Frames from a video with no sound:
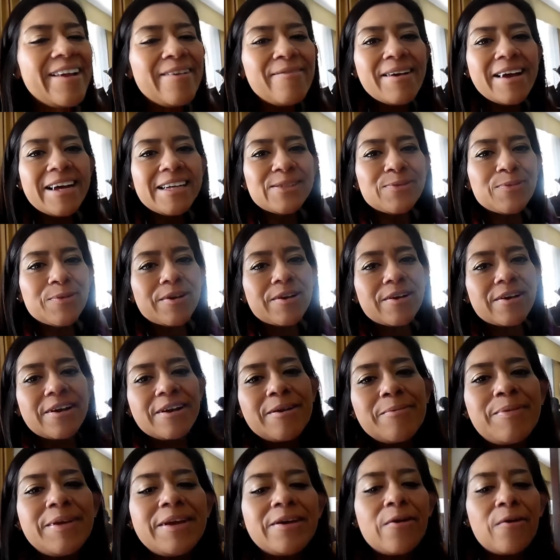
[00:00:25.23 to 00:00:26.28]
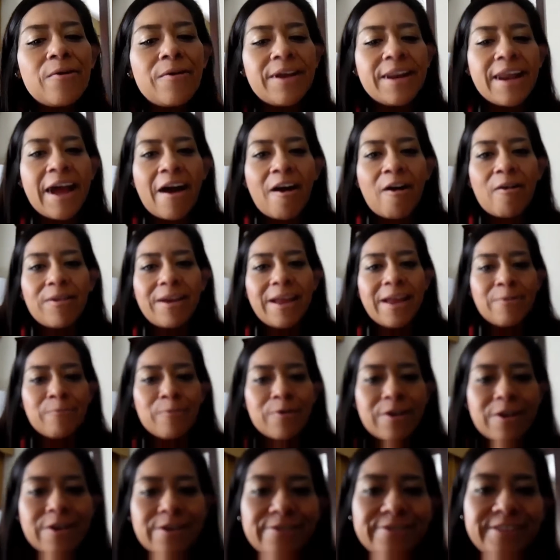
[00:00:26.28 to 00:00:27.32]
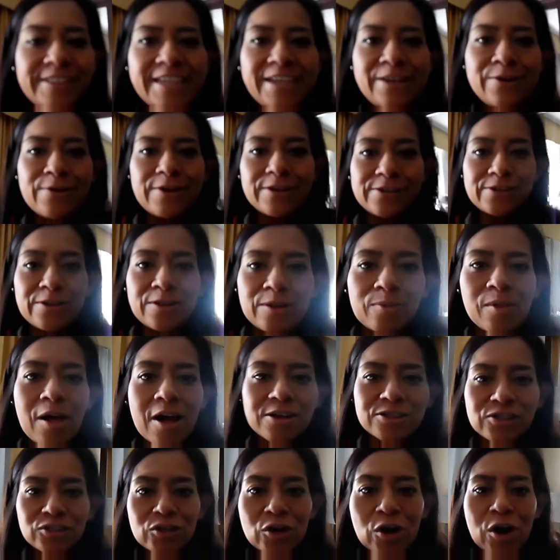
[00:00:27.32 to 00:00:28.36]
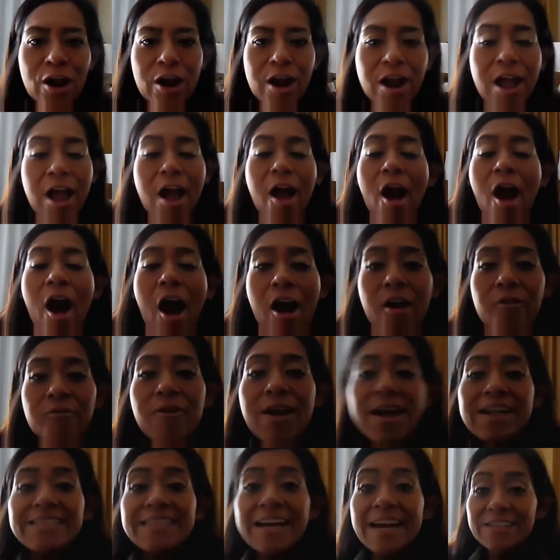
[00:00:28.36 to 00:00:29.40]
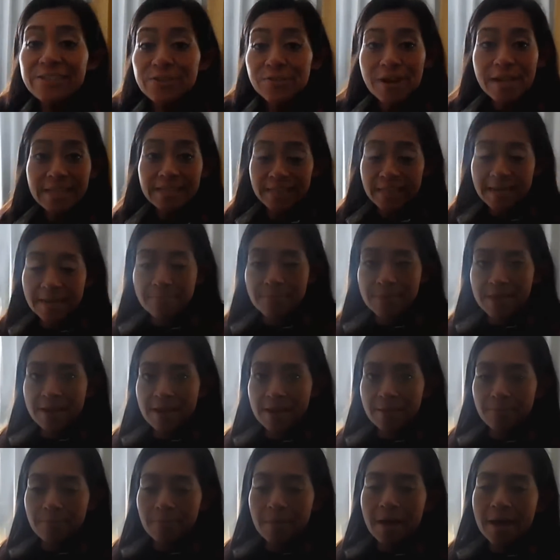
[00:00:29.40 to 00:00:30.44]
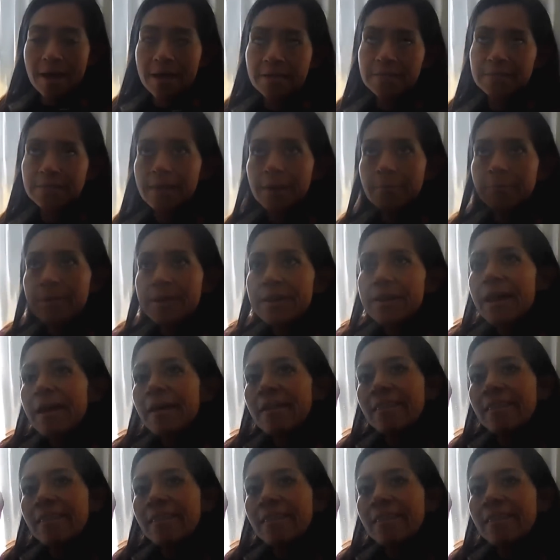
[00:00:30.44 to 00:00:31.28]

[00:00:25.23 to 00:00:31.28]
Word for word: anyways, we're going to be going out and we're going to go see New Kids on the Block store. Yay! Our friend Desiree is going to meet us up in